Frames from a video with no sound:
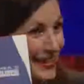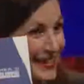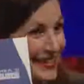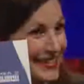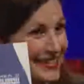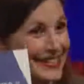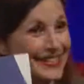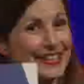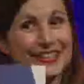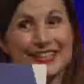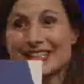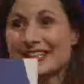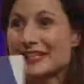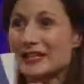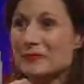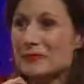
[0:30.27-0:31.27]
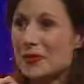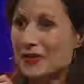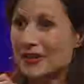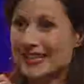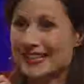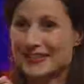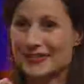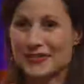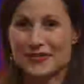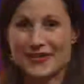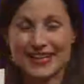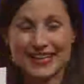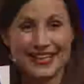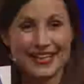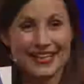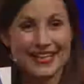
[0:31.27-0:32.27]
in this little booklet
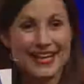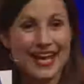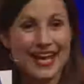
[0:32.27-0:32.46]
already,